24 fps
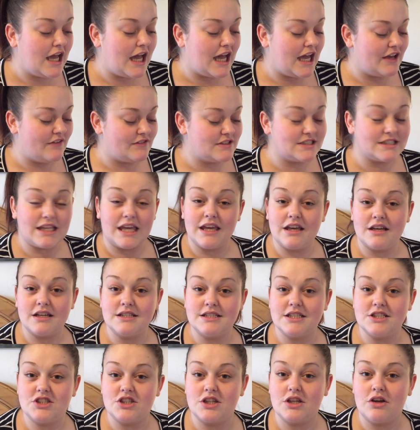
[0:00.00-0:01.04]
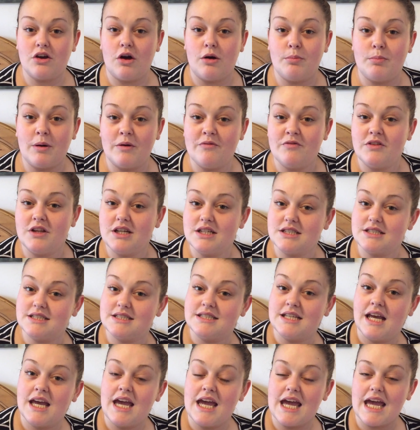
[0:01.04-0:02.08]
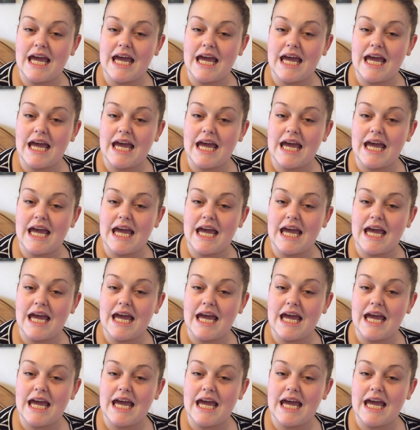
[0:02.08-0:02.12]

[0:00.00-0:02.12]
I have a skin condition called Pomflux.